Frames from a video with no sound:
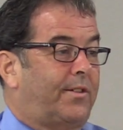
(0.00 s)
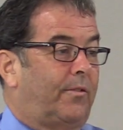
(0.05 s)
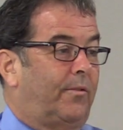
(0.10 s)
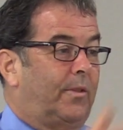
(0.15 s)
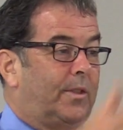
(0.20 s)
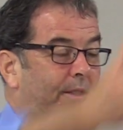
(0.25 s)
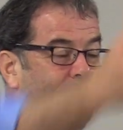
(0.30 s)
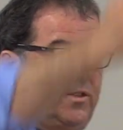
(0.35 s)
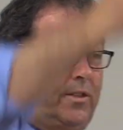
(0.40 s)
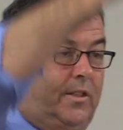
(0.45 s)

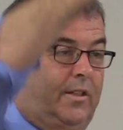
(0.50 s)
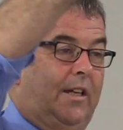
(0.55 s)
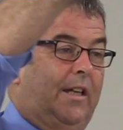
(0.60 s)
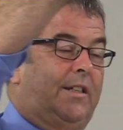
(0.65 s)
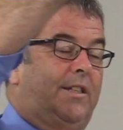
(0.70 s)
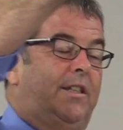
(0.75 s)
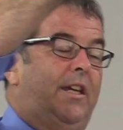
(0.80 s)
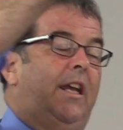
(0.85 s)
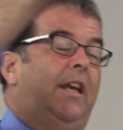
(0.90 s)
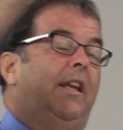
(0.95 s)
was
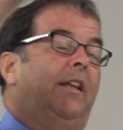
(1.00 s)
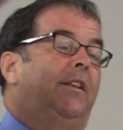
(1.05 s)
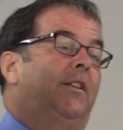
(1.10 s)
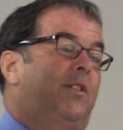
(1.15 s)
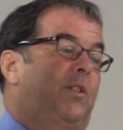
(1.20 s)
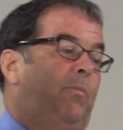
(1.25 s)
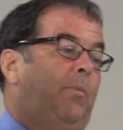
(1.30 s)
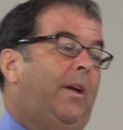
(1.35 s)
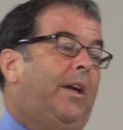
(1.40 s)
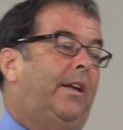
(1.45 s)
exceeding the
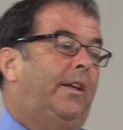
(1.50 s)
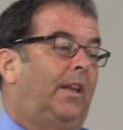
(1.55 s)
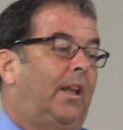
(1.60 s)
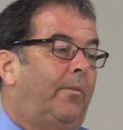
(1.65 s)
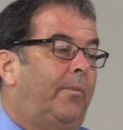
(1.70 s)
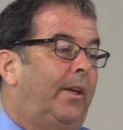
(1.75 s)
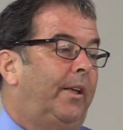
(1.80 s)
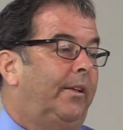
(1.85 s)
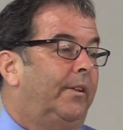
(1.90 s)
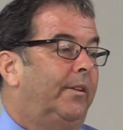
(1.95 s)
speed
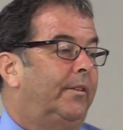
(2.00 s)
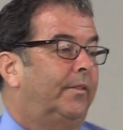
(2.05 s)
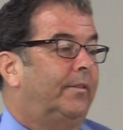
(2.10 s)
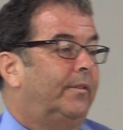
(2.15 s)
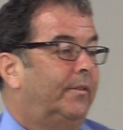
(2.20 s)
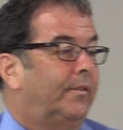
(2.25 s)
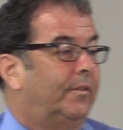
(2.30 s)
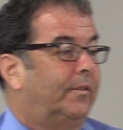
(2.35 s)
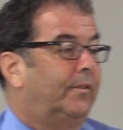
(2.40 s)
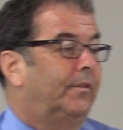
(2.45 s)
limit,
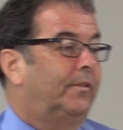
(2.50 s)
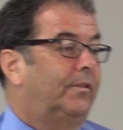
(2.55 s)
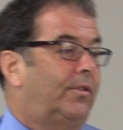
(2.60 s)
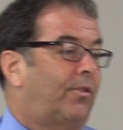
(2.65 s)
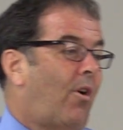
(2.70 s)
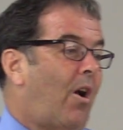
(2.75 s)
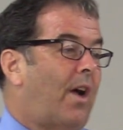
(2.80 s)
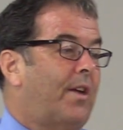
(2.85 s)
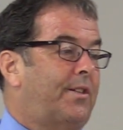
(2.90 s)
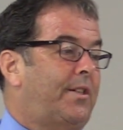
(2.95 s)

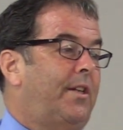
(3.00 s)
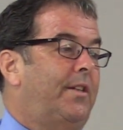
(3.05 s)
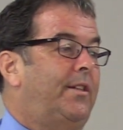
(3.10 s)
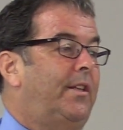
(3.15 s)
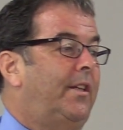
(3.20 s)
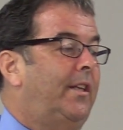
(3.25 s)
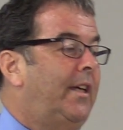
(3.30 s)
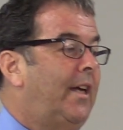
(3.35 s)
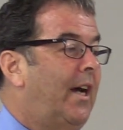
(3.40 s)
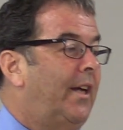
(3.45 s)
crossed
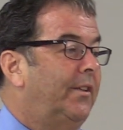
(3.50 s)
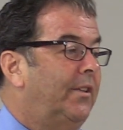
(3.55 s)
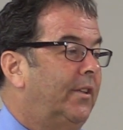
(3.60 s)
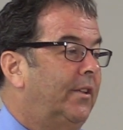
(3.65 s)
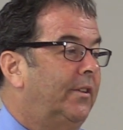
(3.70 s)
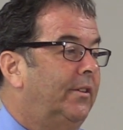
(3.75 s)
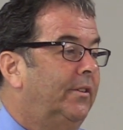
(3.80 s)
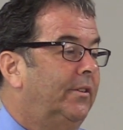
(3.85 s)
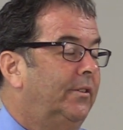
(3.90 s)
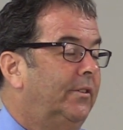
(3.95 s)
into
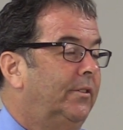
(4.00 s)
the